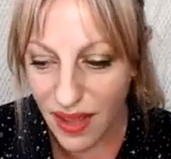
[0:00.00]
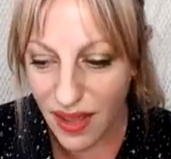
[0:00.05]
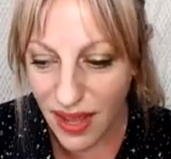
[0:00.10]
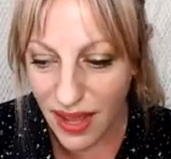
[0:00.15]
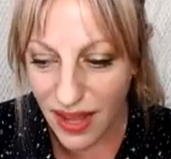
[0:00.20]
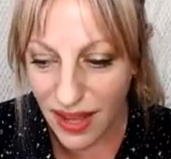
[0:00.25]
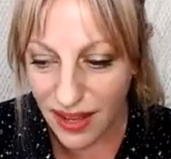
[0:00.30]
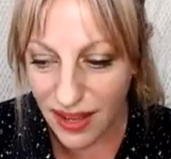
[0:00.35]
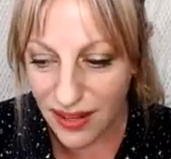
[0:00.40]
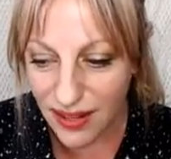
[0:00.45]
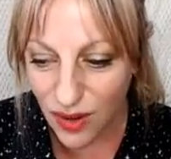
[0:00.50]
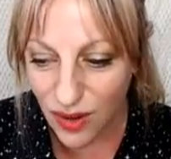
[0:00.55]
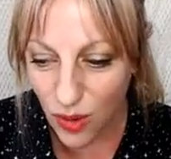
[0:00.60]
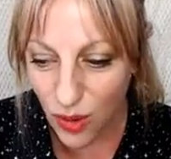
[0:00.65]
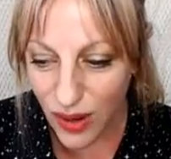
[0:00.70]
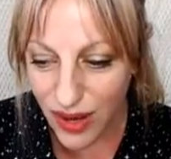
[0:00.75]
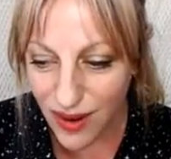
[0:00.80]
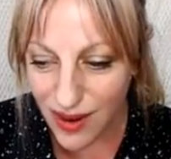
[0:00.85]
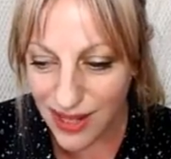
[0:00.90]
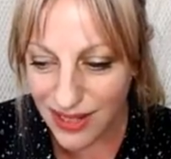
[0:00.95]
And
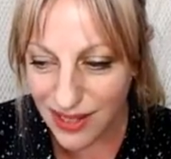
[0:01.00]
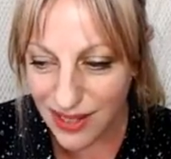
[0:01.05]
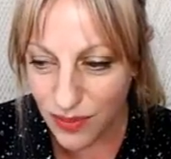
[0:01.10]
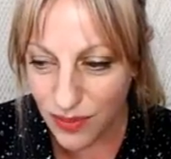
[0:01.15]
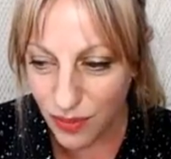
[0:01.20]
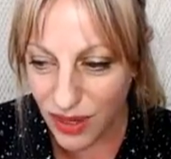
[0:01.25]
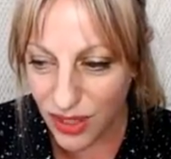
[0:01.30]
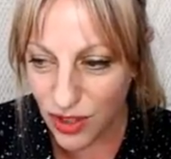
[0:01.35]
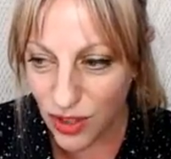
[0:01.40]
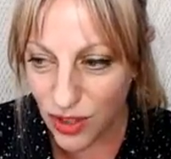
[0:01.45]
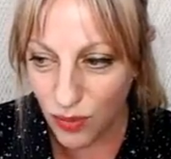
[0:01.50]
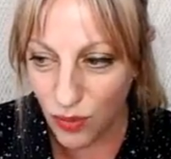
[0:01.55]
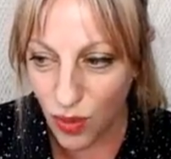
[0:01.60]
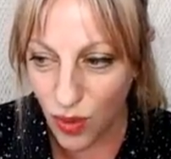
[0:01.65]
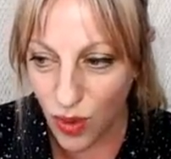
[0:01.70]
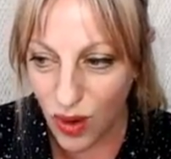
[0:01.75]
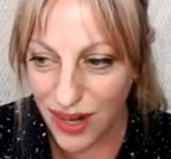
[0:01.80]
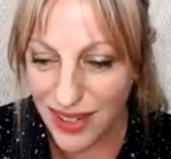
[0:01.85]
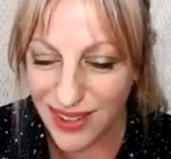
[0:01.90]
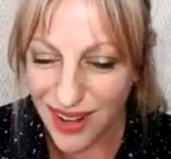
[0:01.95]
Aquarius is much
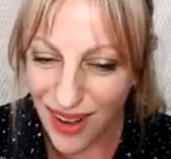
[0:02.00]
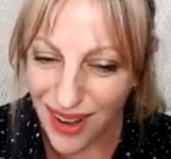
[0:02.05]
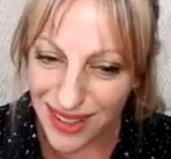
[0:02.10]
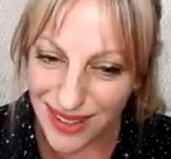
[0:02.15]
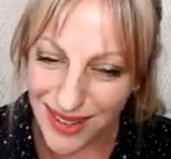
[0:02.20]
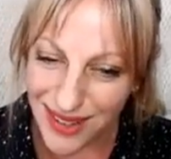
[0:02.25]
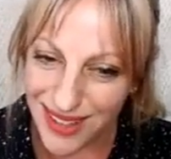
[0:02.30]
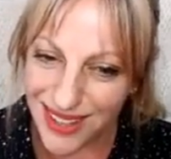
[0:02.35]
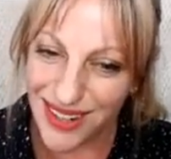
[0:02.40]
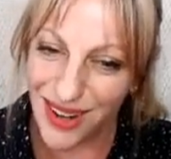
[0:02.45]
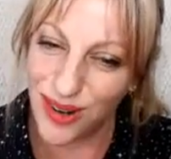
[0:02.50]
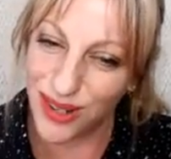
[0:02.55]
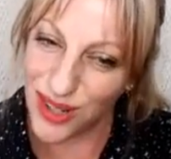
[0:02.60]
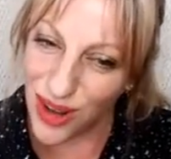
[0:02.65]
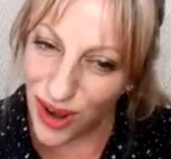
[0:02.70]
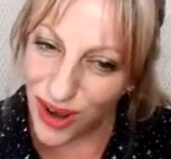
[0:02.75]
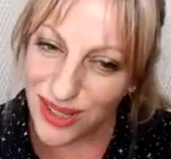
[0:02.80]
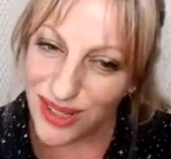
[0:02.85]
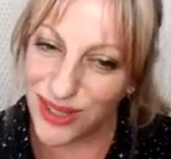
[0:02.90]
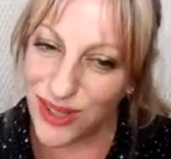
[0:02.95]
more, it's
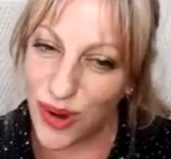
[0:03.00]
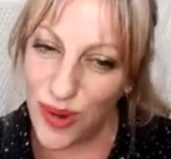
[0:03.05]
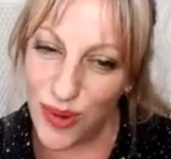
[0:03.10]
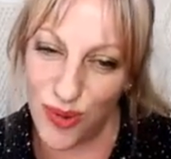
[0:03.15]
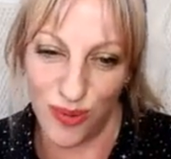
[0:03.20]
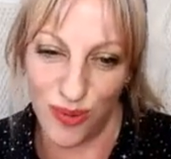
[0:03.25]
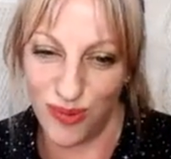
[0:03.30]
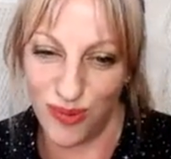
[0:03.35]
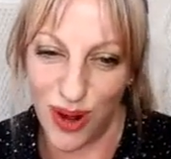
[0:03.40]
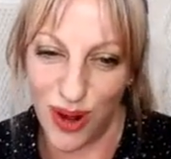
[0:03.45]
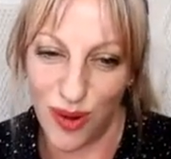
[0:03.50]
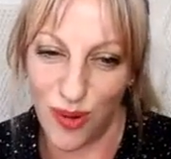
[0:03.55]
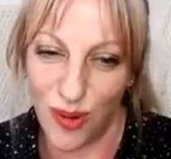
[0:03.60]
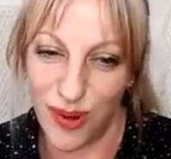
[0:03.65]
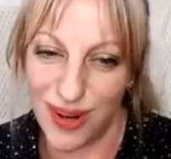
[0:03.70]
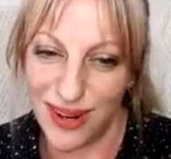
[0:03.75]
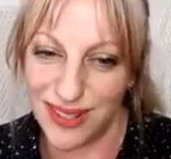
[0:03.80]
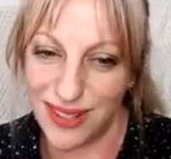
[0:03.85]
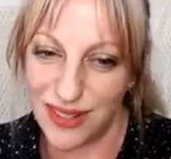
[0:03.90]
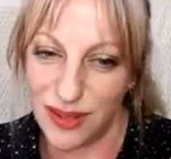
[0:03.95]
also,
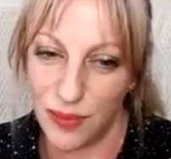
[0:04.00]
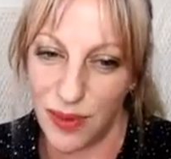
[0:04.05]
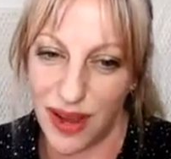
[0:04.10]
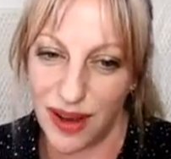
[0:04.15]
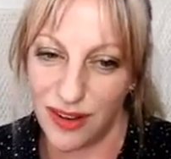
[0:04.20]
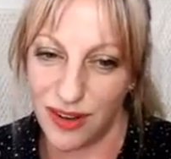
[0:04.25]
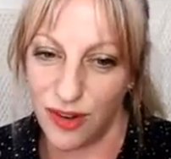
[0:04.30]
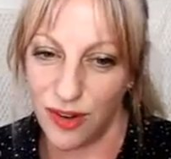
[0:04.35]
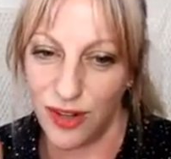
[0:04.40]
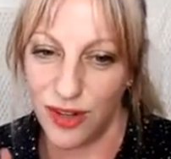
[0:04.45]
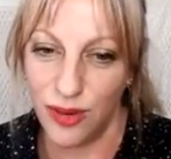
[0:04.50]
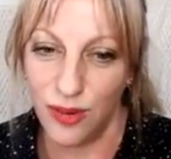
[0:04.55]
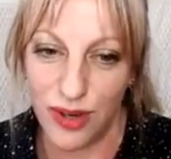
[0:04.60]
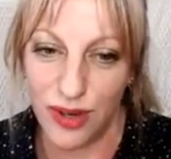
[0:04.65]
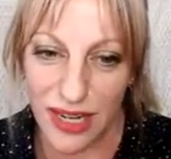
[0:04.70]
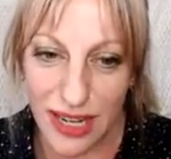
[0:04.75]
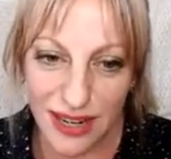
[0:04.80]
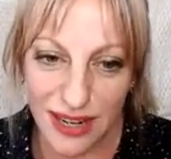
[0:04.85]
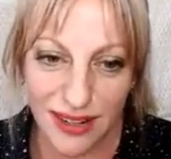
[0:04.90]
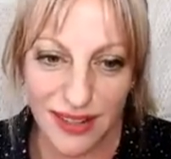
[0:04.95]
Aquarius is about your
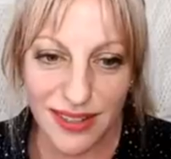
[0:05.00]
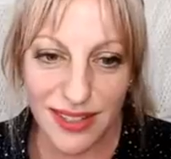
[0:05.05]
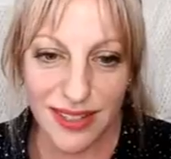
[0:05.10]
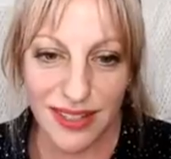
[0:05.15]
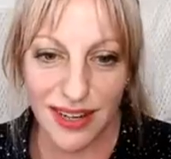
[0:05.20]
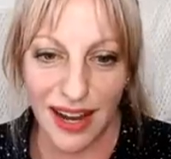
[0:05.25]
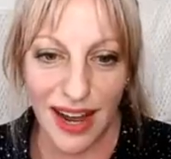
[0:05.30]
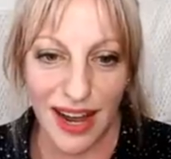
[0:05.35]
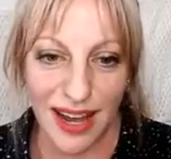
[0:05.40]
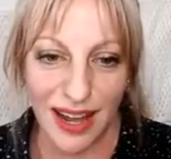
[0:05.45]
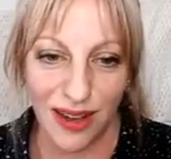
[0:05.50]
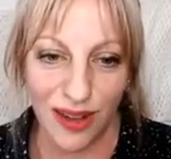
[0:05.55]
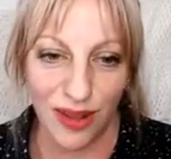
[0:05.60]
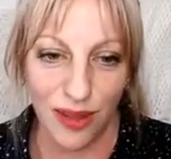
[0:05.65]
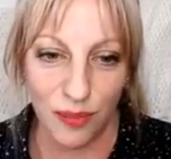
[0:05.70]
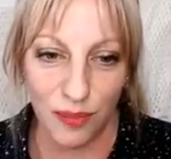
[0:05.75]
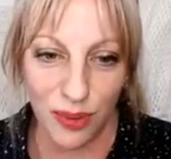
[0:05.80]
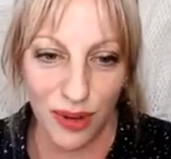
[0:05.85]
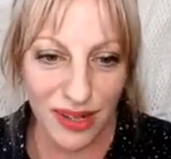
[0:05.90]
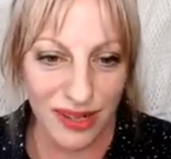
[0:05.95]
unique style
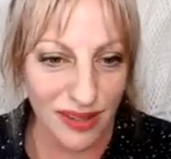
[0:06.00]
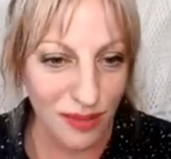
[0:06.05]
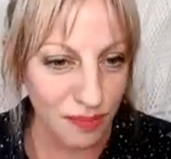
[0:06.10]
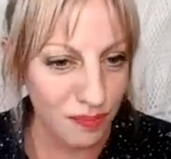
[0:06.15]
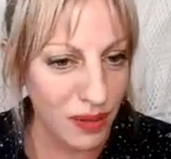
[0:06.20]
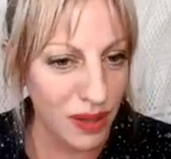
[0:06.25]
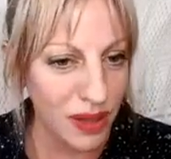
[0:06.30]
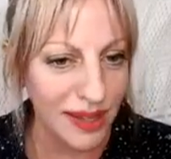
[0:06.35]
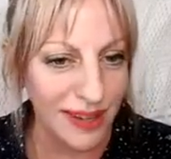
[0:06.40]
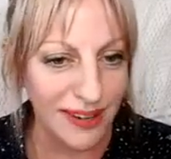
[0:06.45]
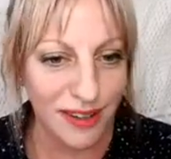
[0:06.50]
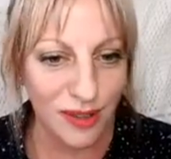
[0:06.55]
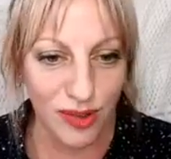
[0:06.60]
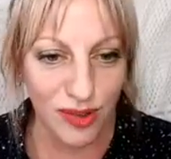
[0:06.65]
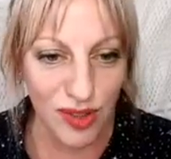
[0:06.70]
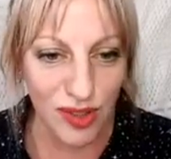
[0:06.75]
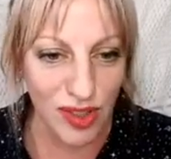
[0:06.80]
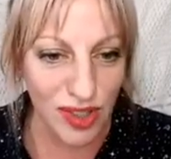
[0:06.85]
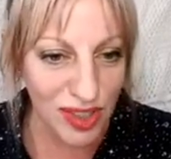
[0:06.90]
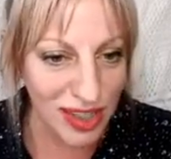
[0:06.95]
and putting some political
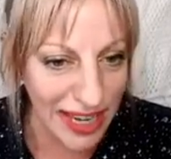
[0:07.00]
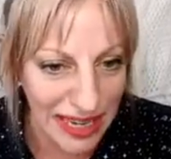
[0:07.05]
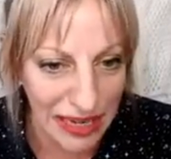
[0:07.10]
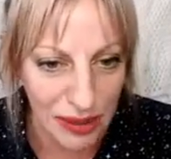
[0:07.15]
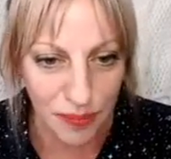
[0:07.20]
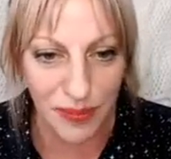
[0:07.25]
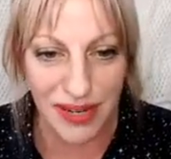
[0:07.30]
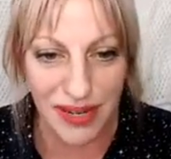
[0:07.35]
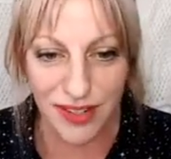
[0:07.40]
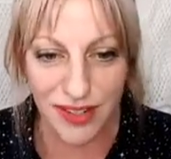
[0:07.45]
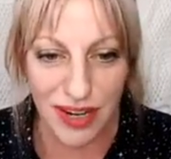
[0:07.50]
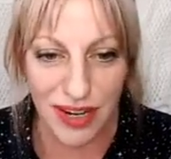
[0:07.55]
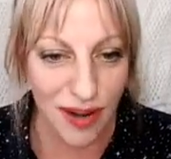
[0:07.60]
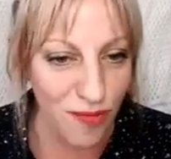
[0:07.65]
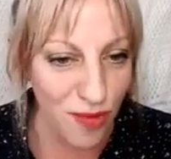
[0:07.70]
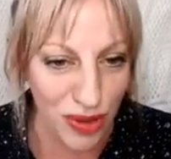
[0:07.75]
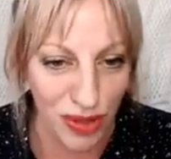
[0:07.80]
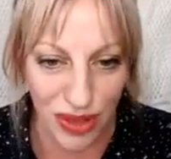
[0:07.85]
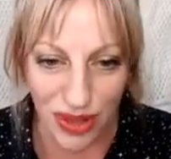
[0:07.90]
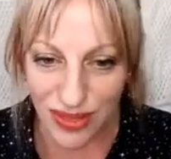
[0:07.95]
statement in
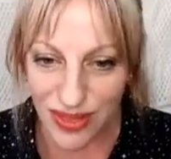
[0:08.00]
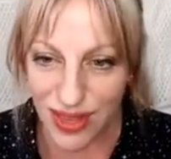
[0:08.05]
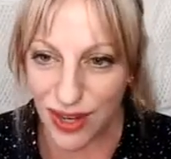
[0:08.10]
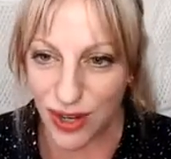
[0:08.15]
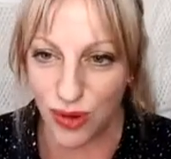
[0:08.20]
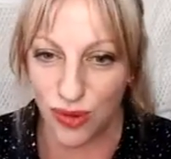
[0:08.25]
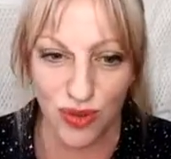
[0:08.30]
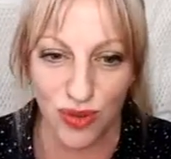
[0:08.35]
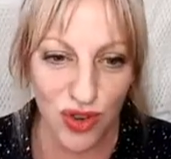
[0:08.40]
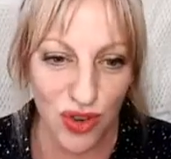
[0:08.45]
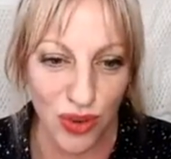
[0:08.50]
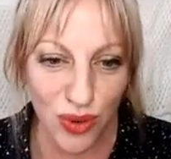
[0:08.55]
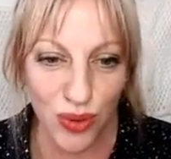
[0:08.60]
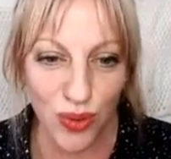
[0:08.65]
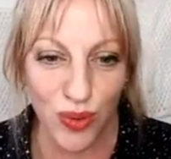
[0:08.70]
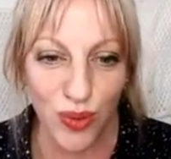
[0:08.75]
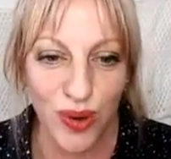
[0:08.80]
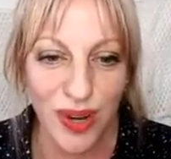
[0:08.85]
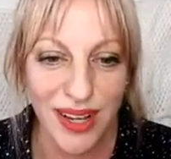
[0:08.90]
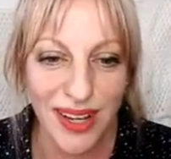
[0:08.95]
everything that you
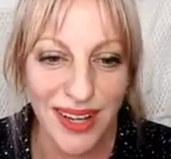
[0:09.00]
do.